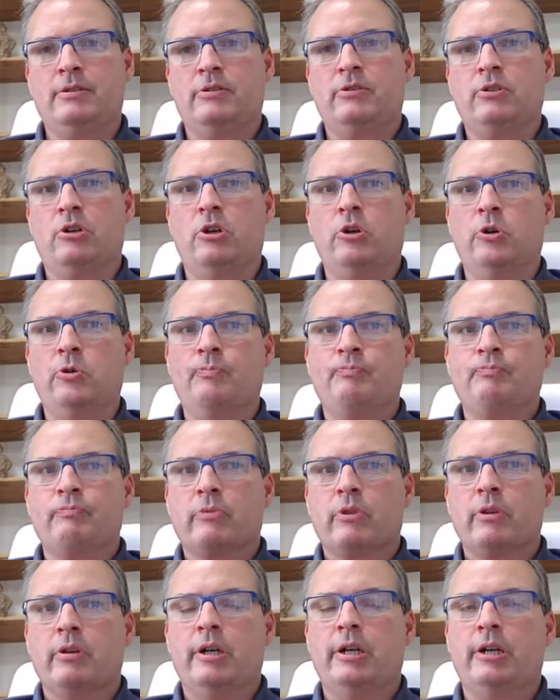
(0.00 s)
And so
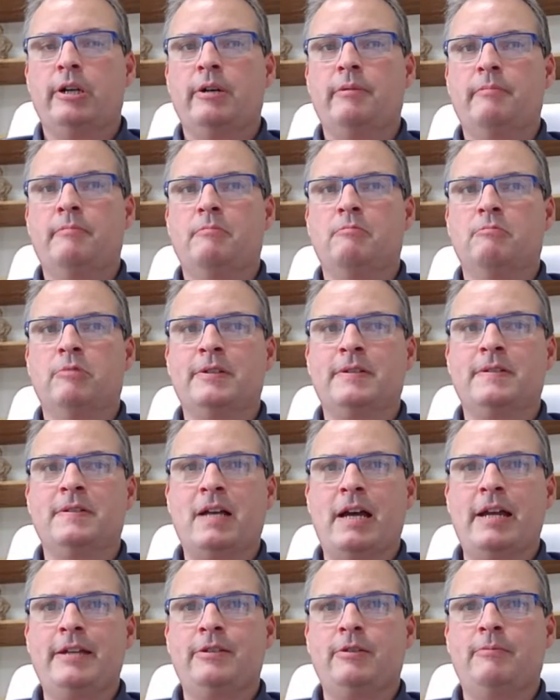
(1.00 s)
what's
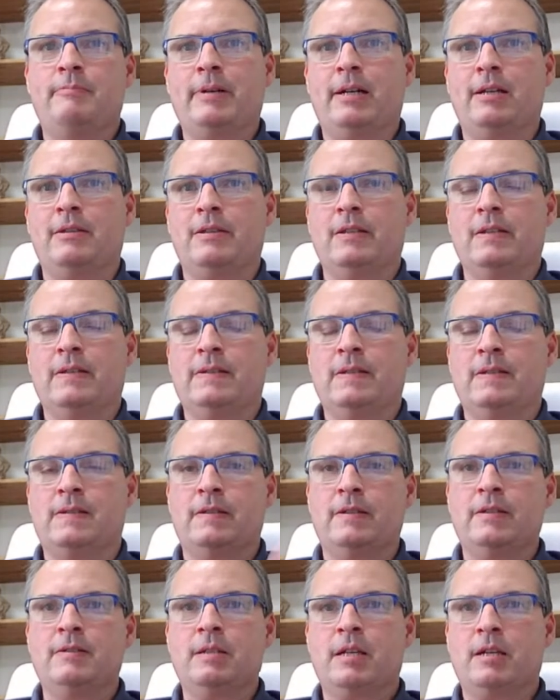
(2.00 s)
nice about this
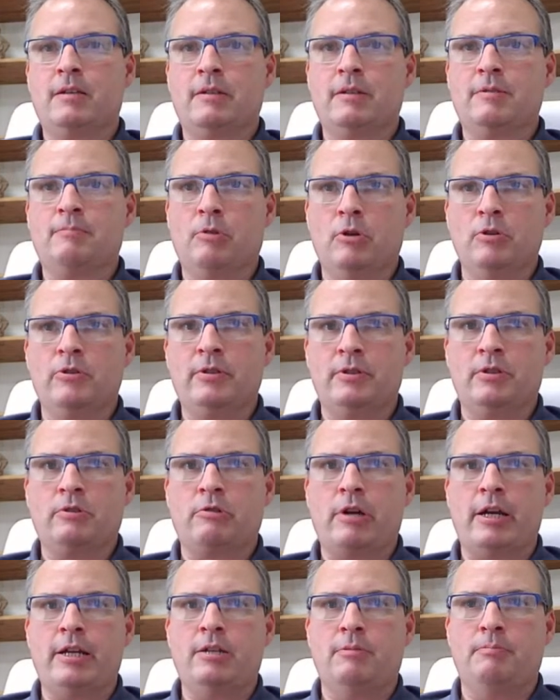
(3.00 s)
is this person
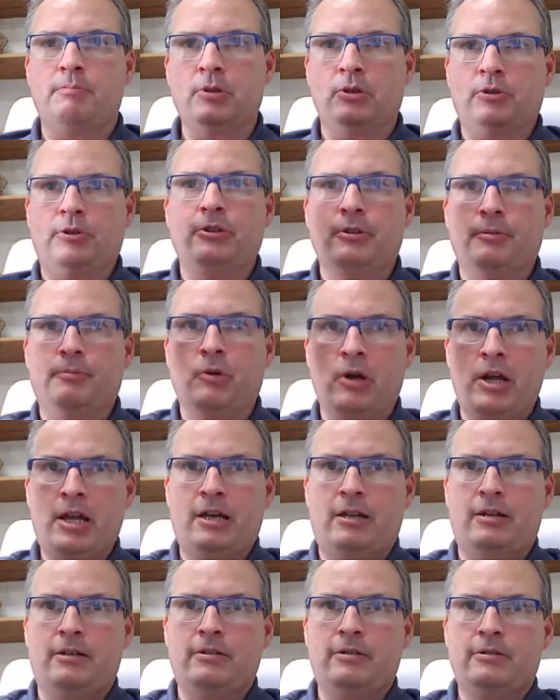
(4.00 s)
is trying to build their
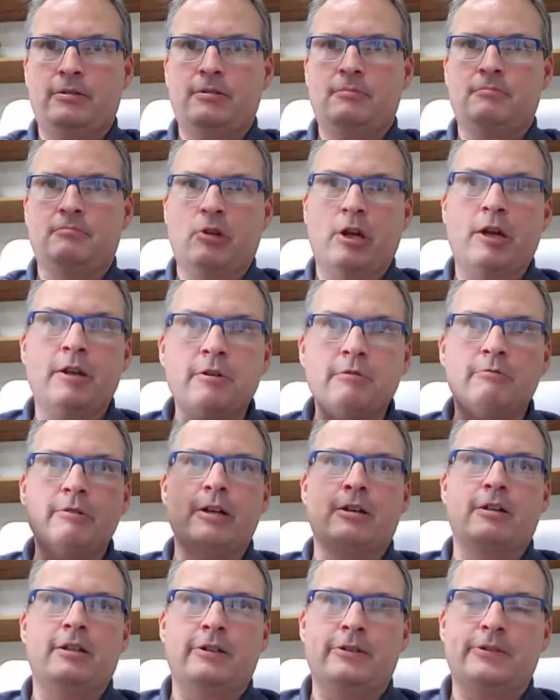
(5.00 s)
brand
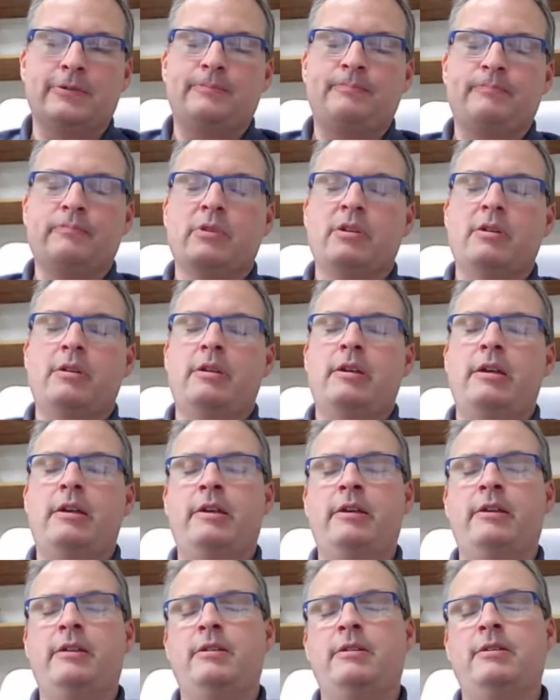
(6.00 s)
awareness.
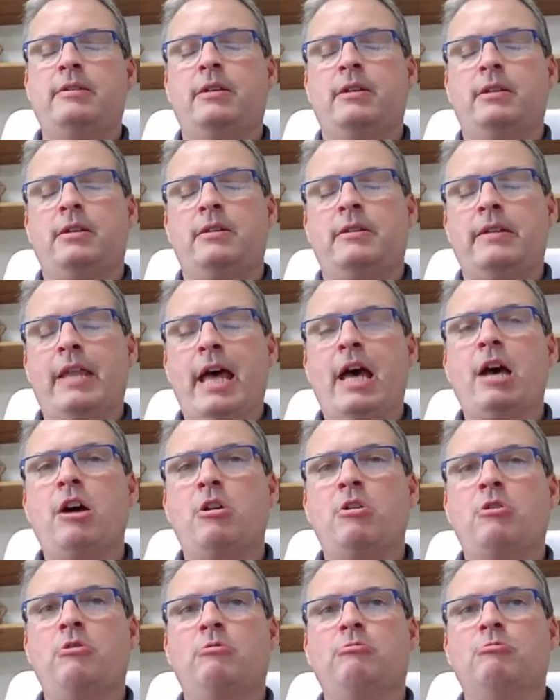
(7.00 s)
And
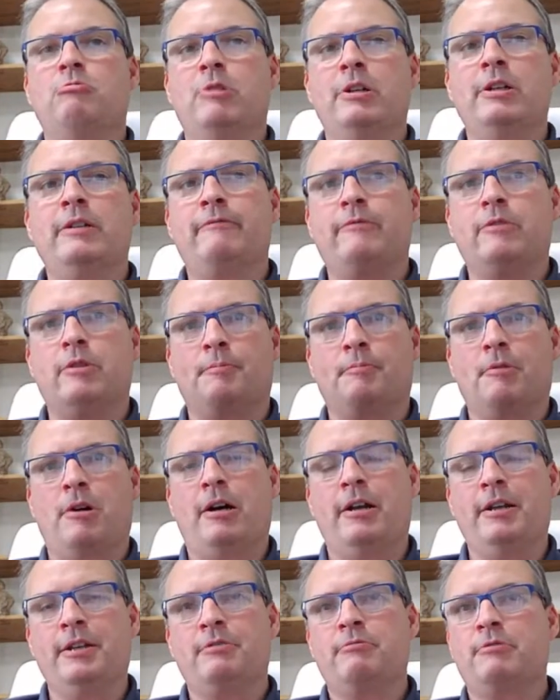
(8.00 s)
now one of their
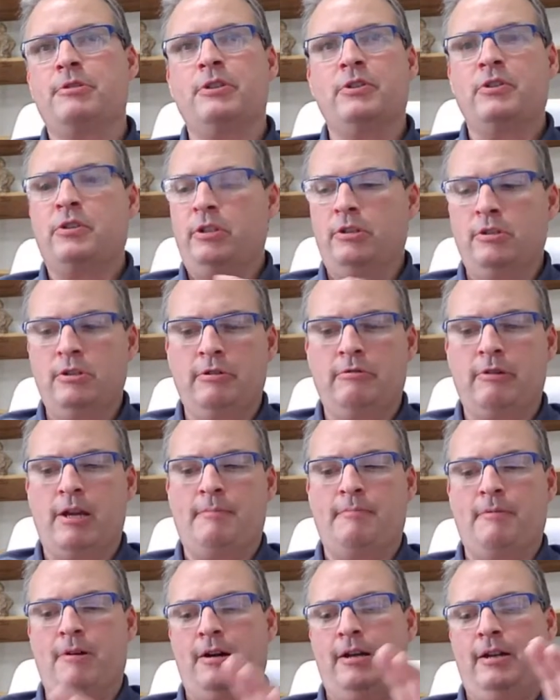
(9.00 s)
products, which is still a
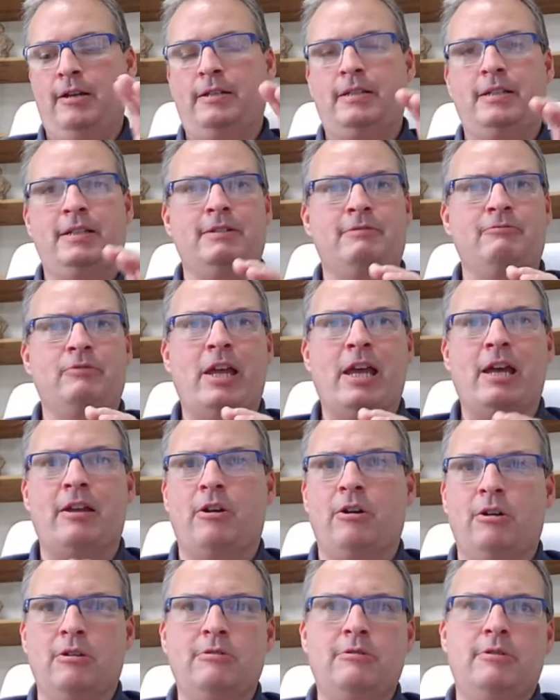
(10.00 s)
great product, and it
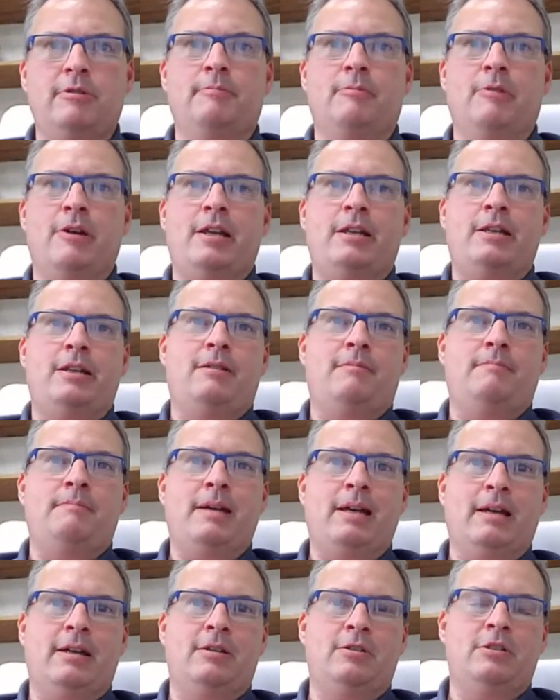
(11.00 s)
had all of their branding
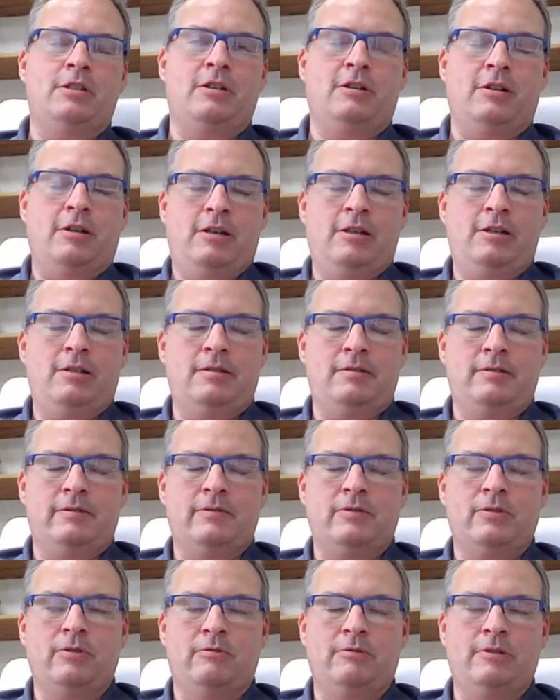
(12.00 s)
and packaging on it
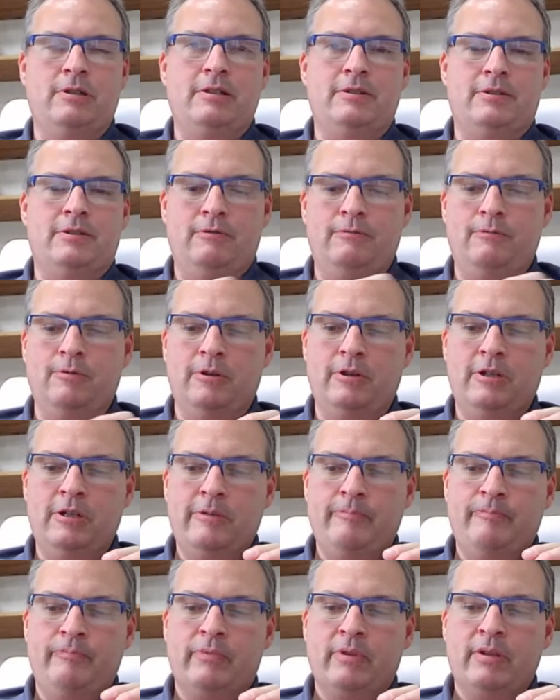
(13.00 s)
and so and so forth,
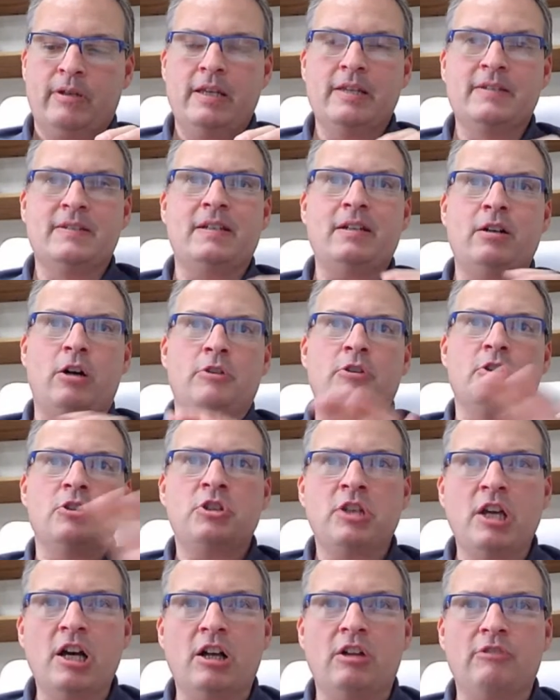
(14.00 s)
is on
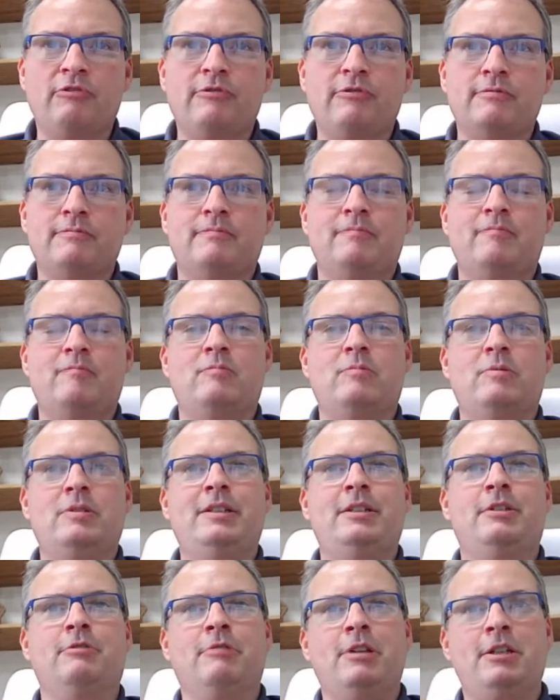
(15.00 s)
the shelf
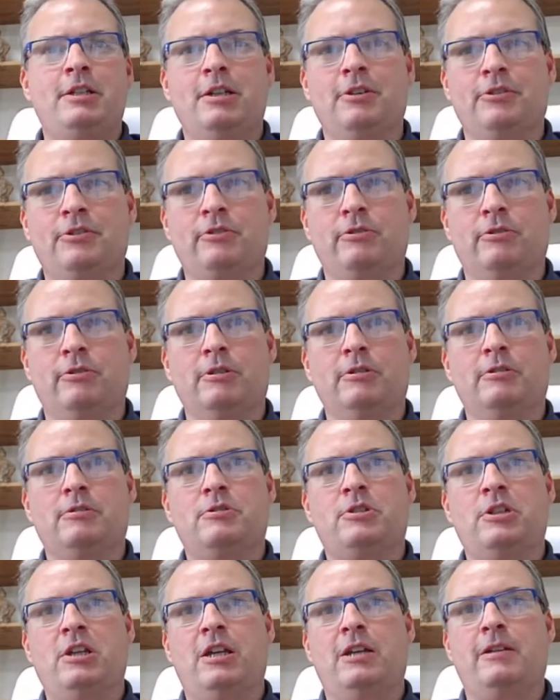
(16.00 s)
in a retail store
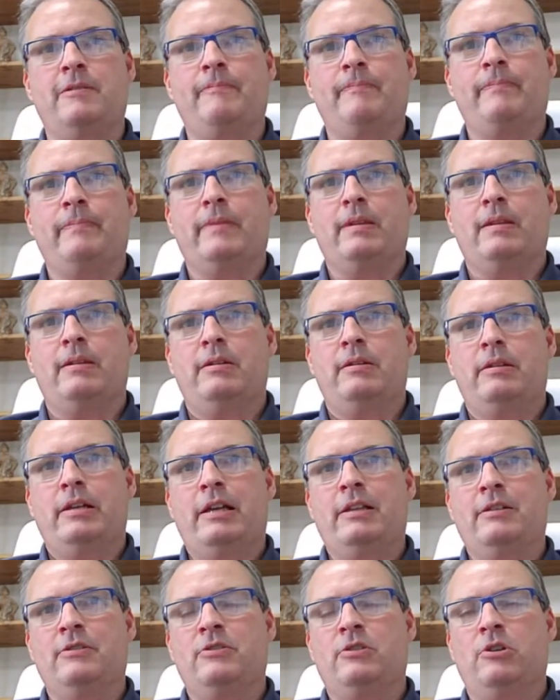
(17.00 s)
chain.
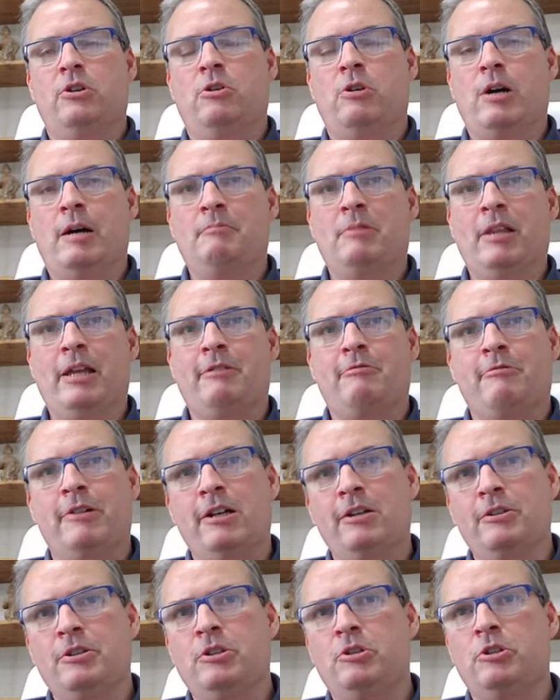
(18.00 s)
And so I'm like,
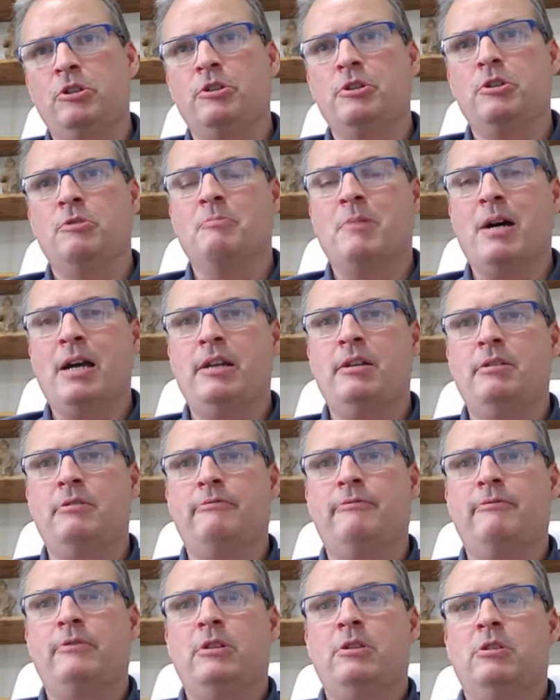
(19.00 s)
well, you might
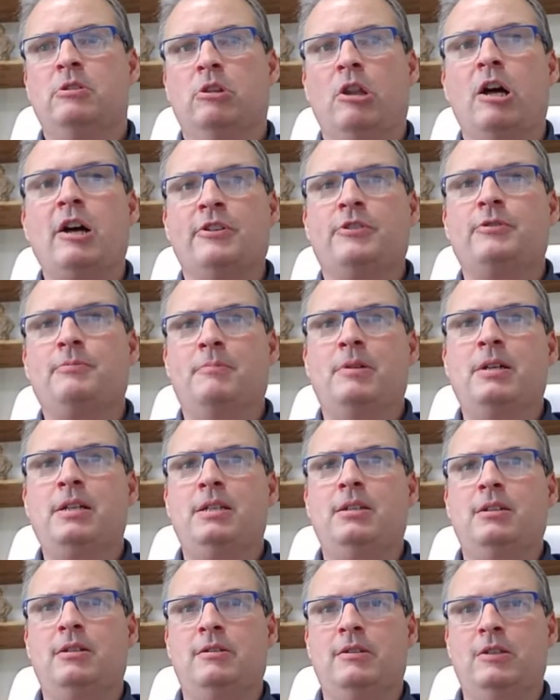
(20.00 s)
have lost
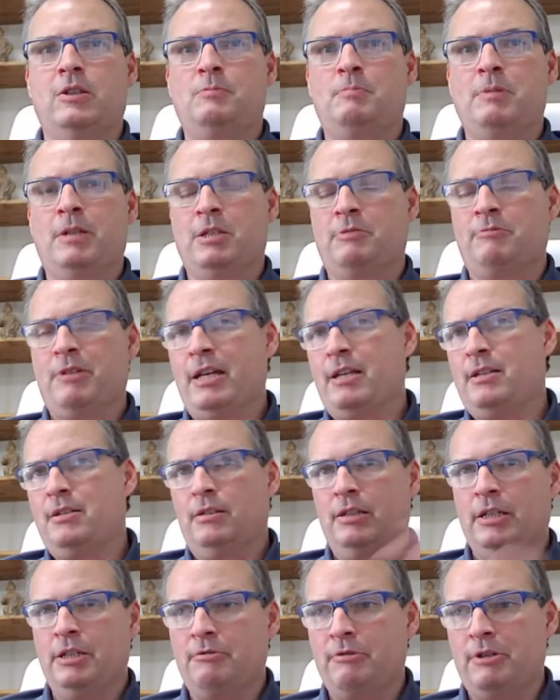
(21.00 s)
money on this because we had
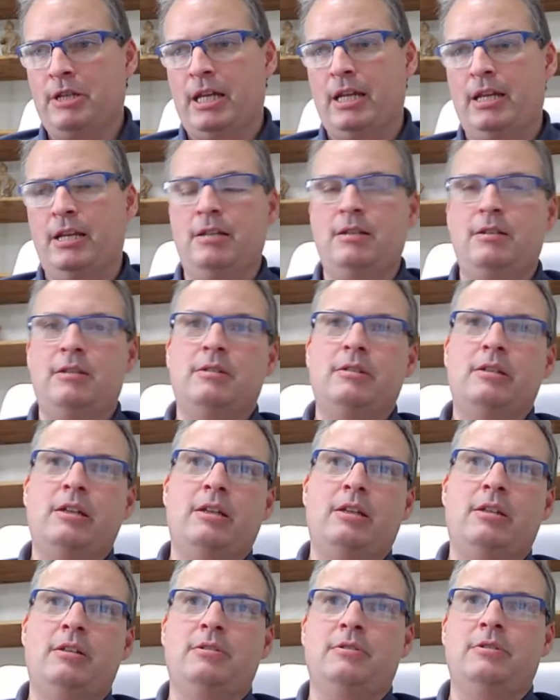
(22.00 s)
to liquidate it
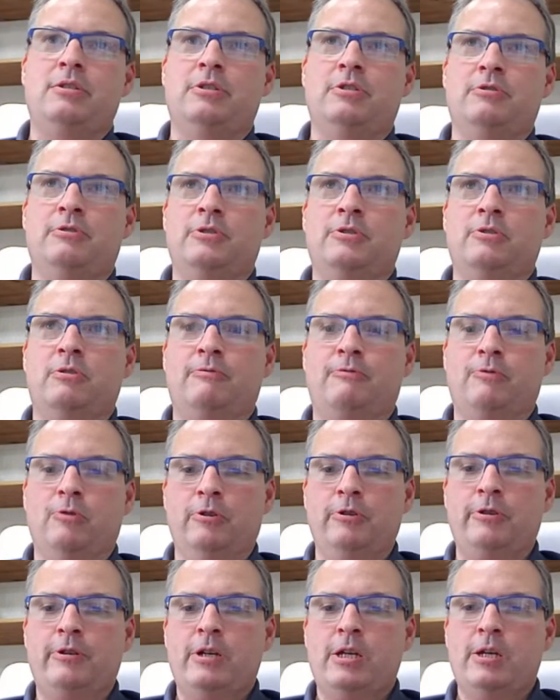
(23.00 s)
and, and so
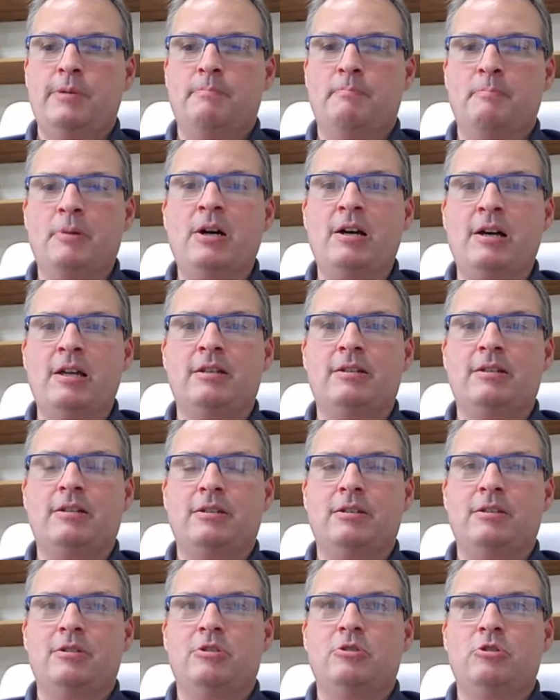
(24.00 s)
forth. But
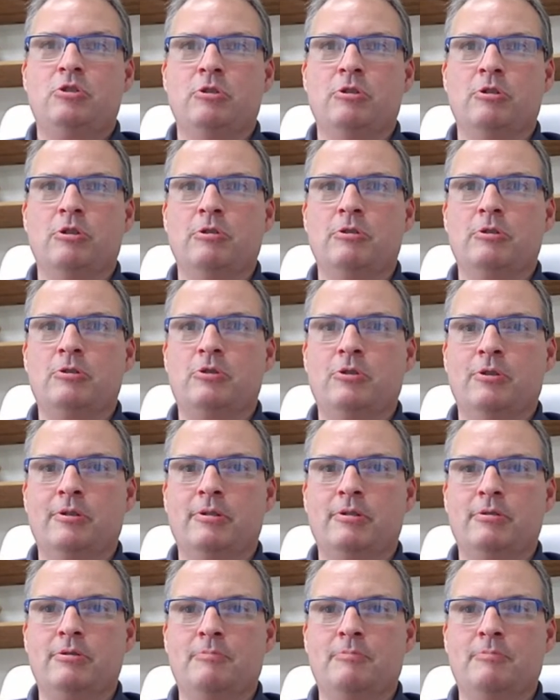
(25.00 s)
your